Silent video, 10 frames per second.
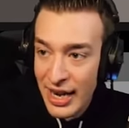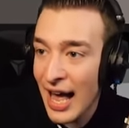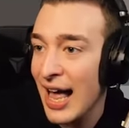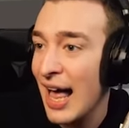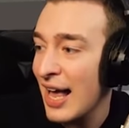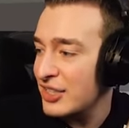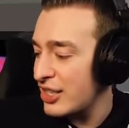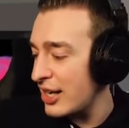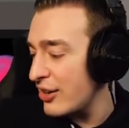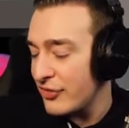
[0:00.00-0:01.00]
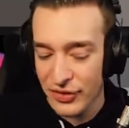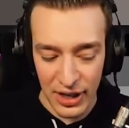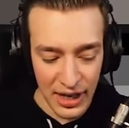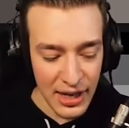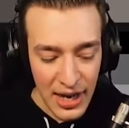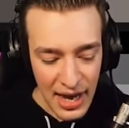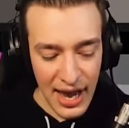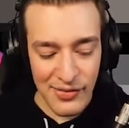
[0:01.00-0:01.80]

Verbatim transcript: oh, Jerry, funny.